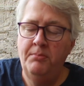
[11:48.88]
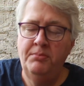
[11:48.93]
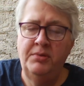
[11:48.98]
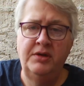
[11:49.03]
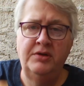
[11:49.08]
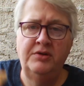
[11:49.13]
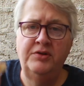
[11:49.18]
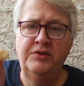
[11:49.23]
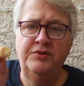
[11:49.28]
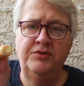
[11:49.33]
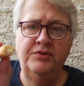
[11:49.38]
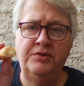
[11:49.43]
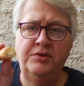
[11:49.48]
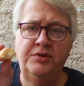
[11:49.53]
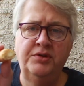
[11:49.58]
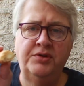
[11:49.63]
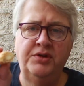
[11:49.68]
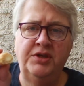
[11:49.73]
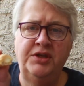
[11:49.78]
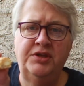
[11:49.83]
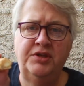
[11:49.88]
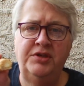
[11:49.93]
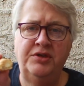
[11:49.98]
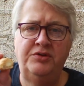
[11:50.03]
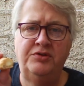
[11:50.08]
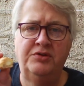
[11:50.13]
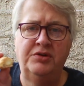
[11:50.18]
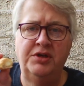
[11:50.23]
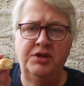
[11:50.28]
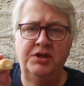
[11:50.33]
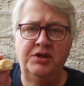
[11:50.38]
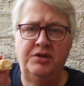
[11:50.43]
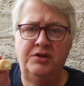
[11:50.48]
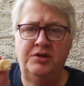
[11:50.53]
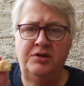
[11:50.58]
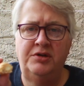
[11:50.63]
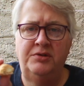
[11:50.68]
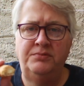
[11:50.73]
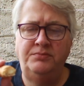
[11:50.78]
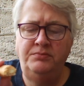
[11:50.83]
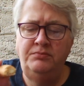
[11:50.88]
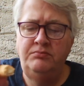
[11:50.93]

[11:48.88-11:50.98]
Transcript: But it doesn't look like the drawing at all.